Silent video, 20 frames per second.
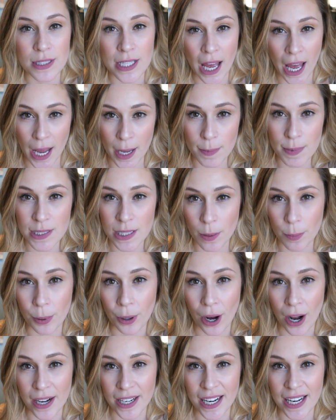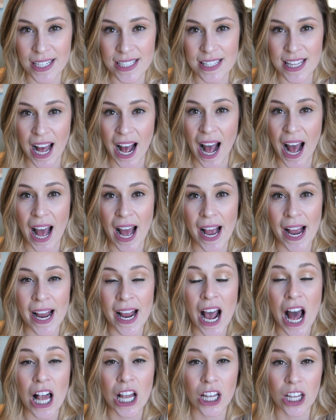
types of products that I